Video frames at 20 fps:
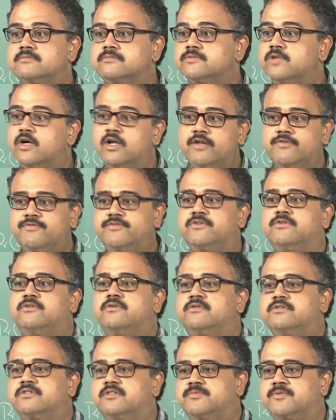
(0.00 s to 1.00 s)
All of you know
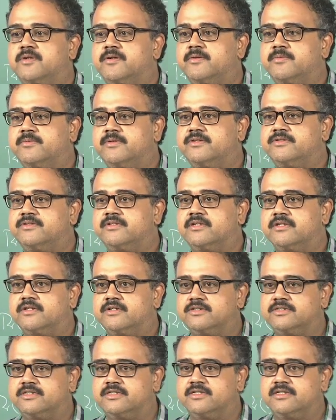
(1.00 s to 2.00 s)
what's the problem in using a
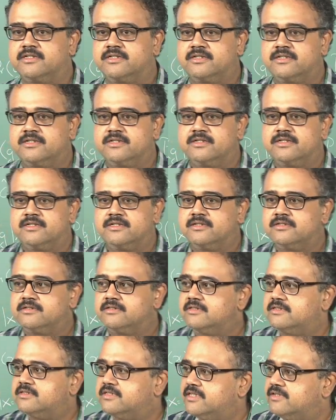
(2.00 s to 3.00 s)
Gaussian.
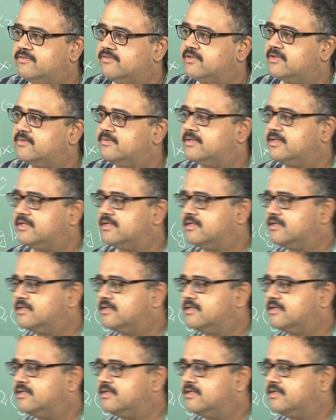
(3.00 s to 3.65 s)
Just think for a minute,